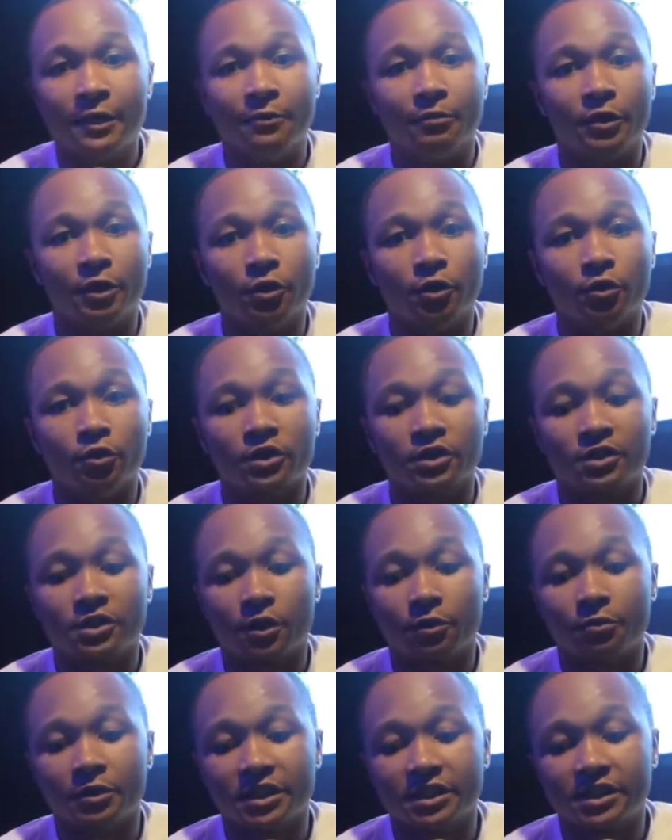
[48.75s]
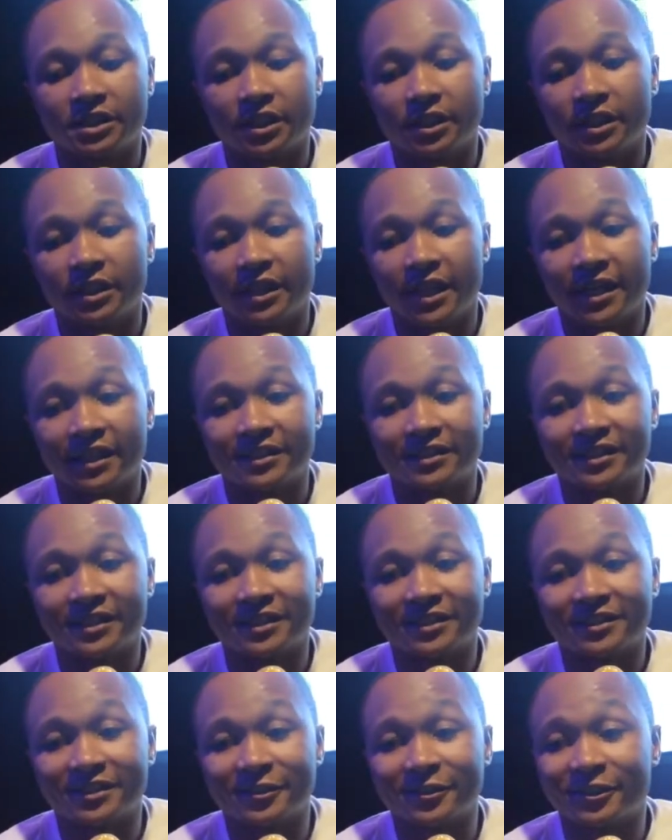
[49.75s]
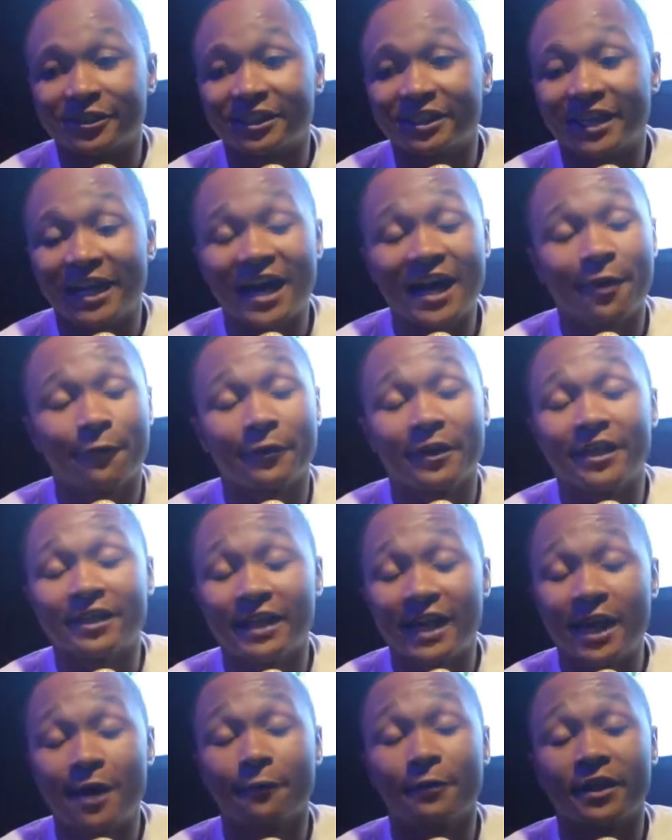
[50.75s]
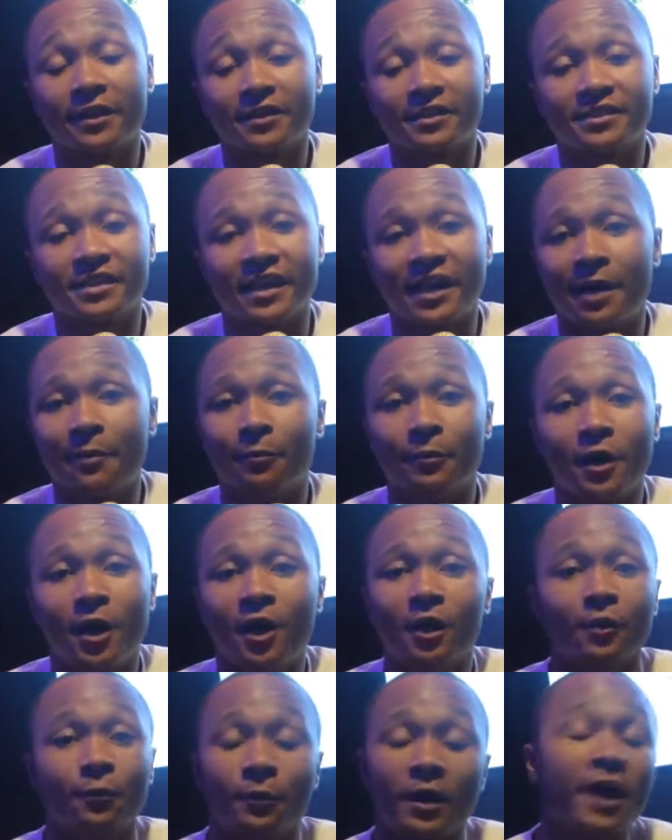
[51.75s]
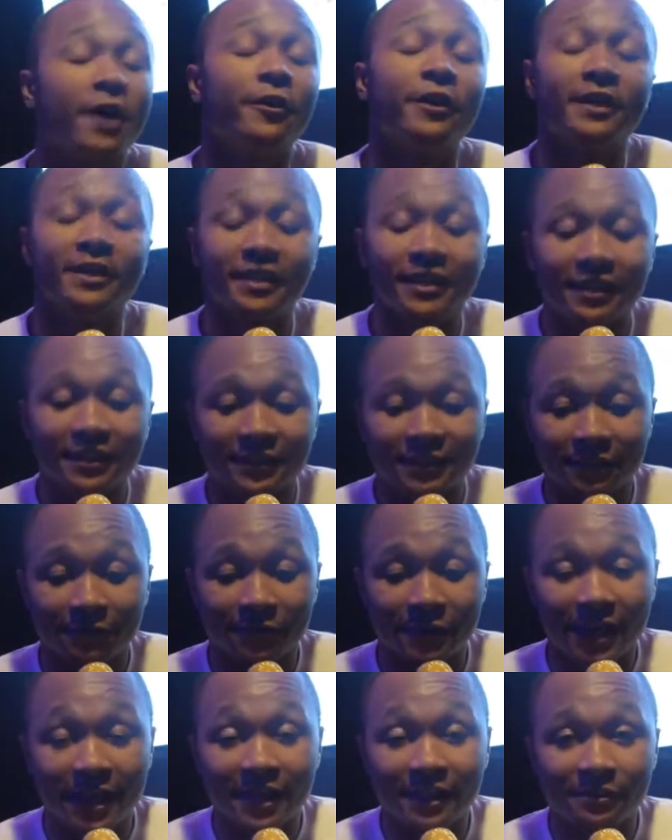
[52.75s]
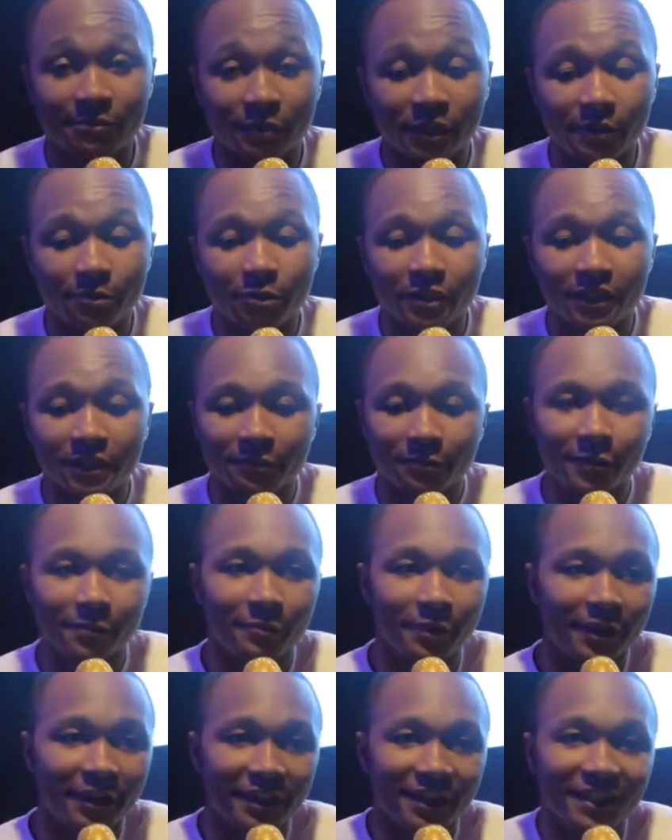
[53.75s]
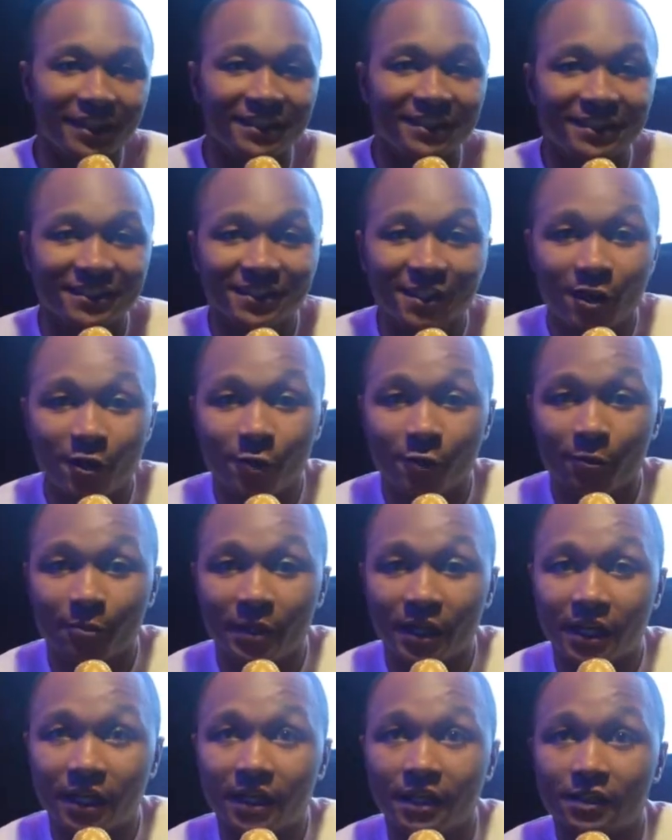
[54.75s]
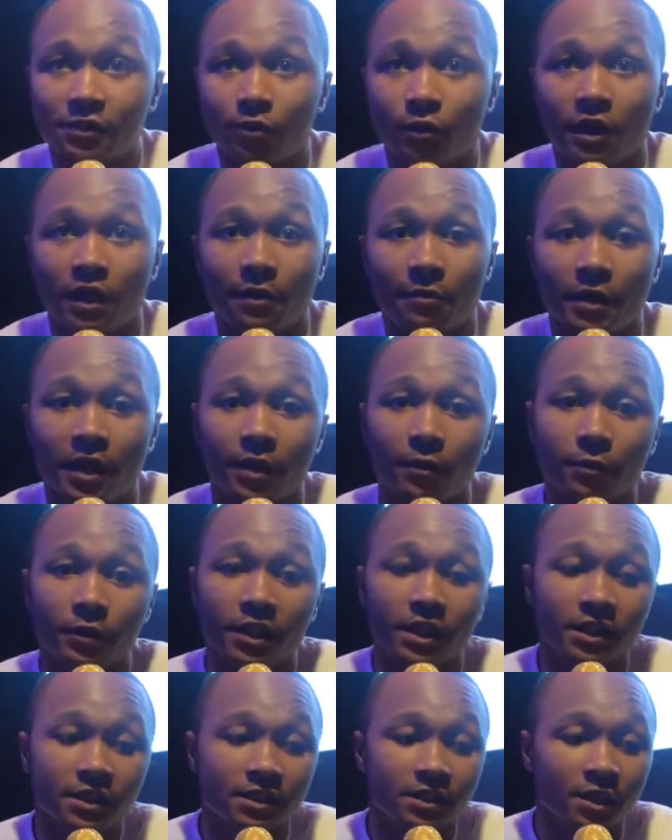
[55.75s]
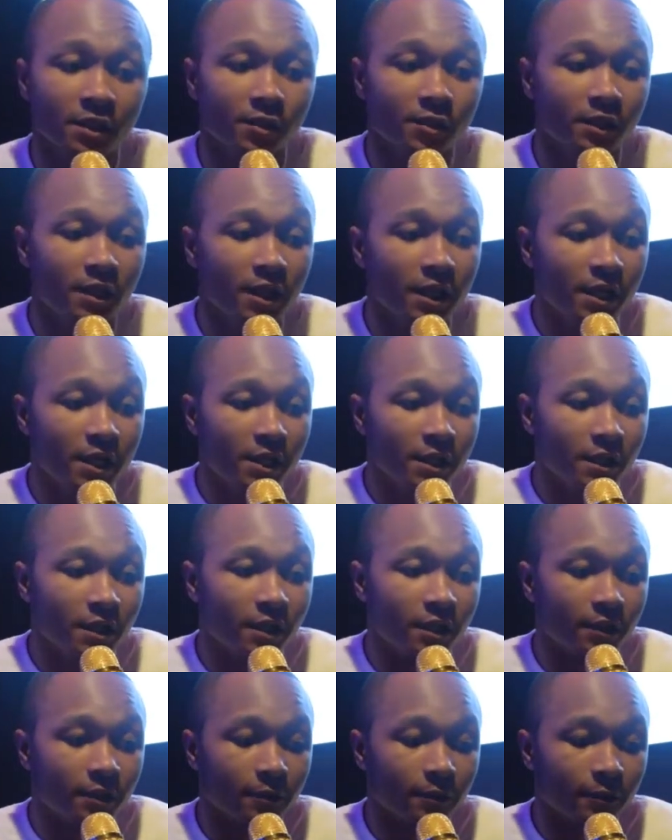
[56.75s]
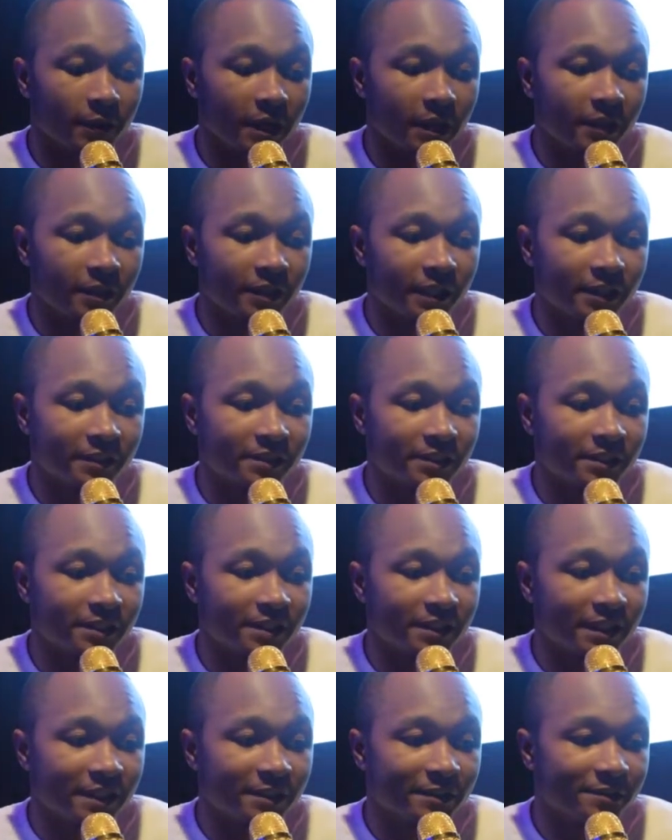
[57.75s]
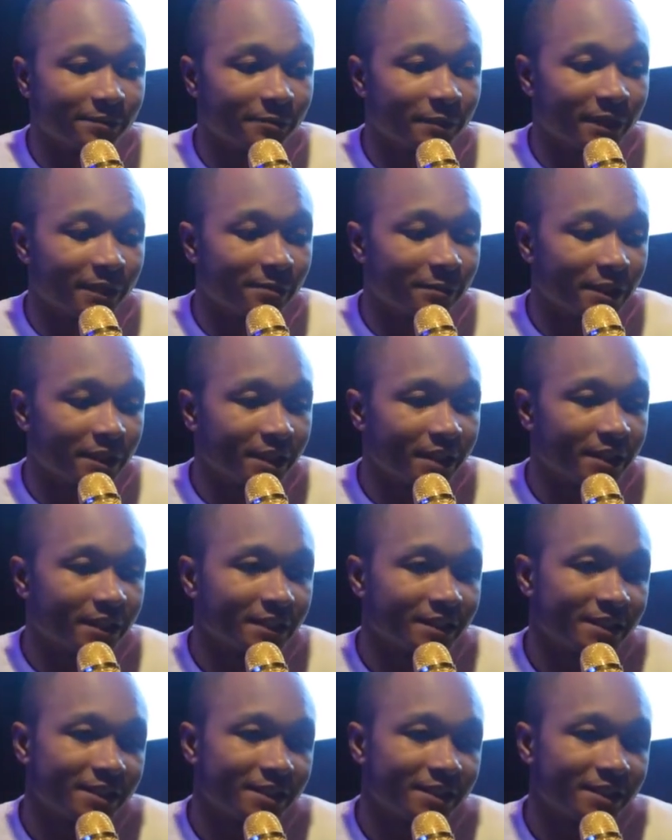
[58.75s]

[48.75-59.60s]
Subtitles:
Been doing so much in that sense. So shit, I'd rather say I'm all around Atlanta if you ask me. But Marietta is home, man. That's where I'm at with it. So right here out the May, man.